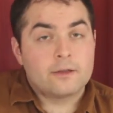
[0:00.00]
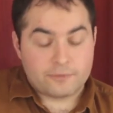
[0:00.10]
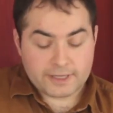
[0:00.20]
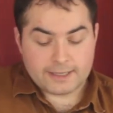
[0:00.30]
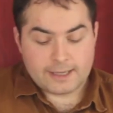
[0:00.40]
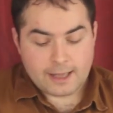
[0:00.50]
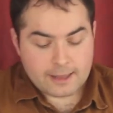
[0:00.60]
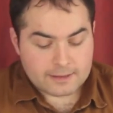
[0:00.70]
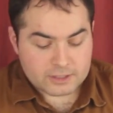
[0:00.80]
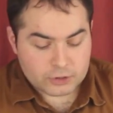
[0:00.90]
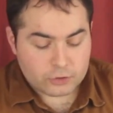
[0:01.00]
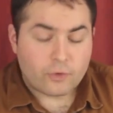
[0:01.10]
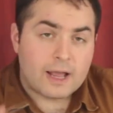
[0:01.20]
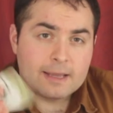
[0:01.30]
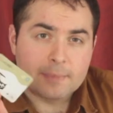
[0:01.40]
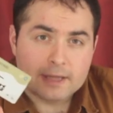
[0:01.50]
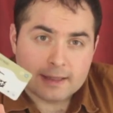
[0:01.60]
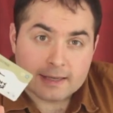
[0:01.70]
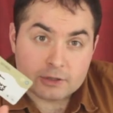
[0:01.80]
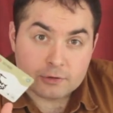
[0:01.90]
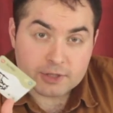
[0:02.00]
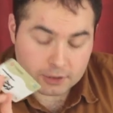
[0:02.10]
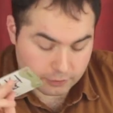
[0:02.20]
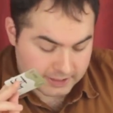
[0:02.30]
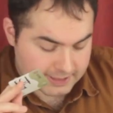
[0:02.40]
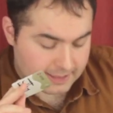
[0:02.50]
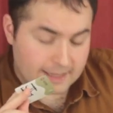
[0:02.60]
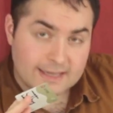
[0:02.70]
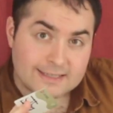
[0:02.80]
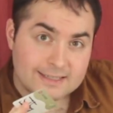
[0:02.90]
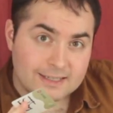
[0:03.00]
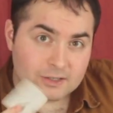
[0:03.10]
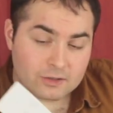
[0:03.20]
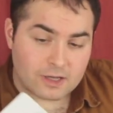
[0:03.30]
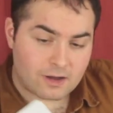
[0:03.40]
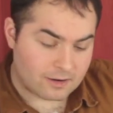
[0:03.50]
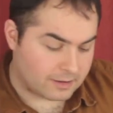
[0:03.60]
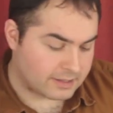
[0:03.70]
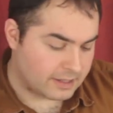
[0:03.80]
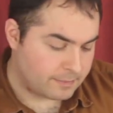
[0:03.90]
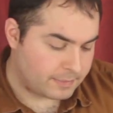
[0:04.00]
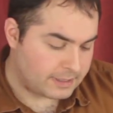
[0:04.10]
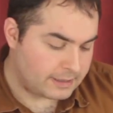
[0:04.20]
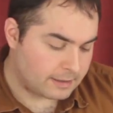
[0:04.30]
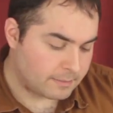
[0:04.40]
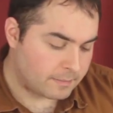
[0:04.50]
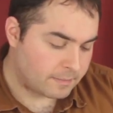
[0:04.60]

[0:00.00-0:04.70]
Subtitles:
Finally, the Scribe lets you secrete a single card beneath him,